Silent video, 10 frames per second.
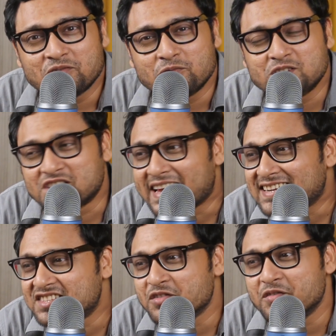which
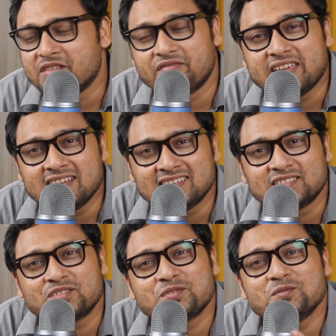gets revealed
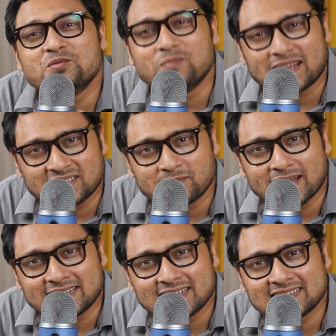through
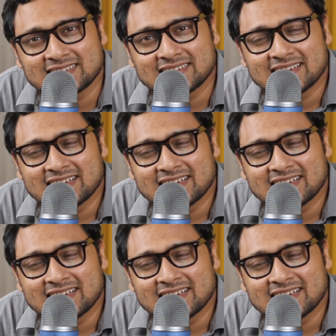mathematics.